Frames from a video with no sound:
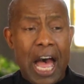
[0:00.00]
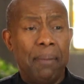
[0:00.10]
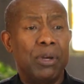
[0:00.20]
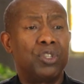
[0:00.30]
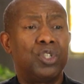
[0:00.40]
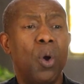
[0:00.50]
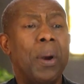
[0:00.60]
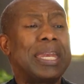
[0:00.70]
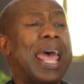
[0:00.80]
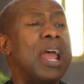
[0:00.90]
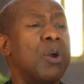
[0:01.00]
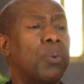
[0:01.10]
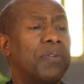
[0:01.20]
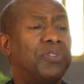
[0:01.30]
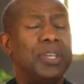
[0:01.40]
I'm a joint
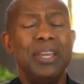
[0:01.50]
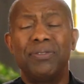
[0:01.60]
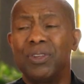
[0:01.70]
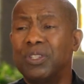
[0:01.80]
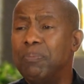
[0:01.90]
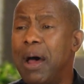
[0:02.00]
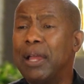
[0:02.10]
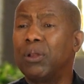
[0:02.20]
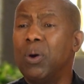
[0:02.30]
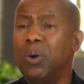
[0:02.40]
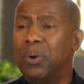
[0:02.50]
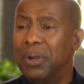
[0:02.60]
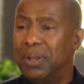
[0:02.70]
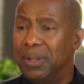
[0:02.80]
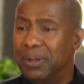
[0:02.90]
heir with Jesus, my
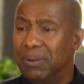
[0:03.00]
Lord.